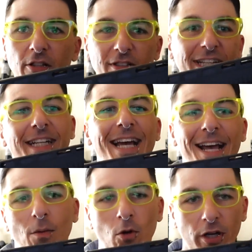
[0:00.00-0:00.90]

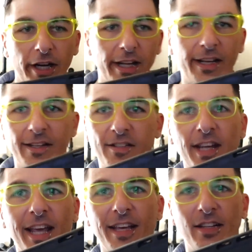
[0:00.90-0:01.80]
T91 is
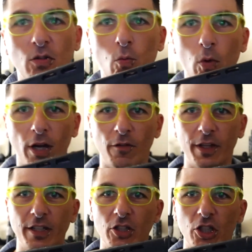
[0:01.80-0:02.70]
a
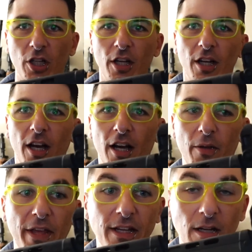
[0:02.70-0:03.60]
12-inch.
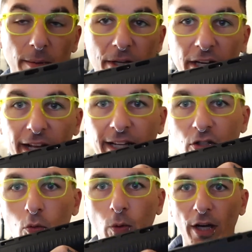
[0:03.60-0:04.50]
They come in a
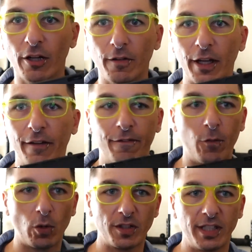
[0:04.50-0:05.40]
12, a
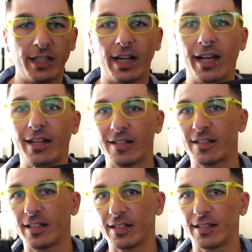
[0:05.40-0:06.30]
14, and a
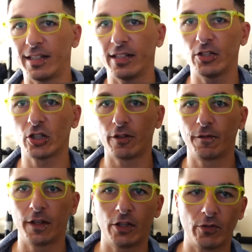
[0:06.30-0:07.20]
16-inch
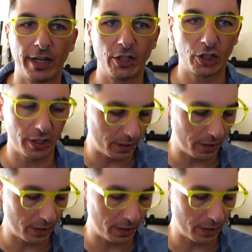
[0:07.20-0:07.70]
configuration.